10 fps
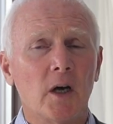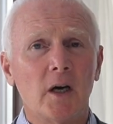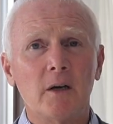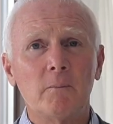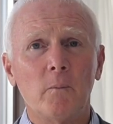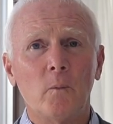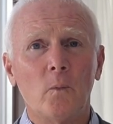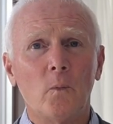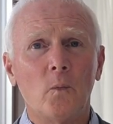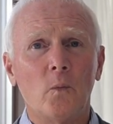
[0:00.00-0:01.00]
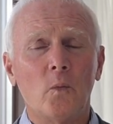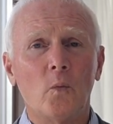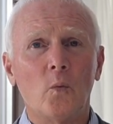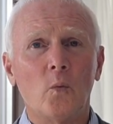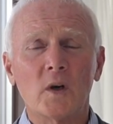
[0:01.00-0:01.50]

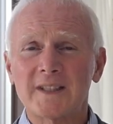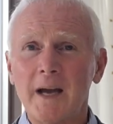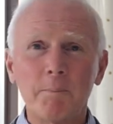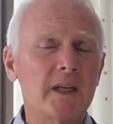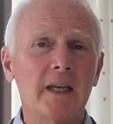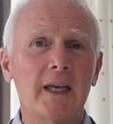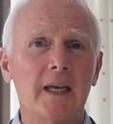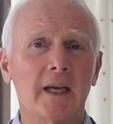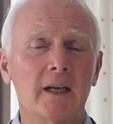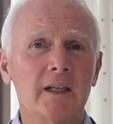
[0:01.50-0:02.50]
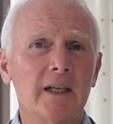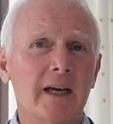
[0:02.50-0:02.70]
what's happening here?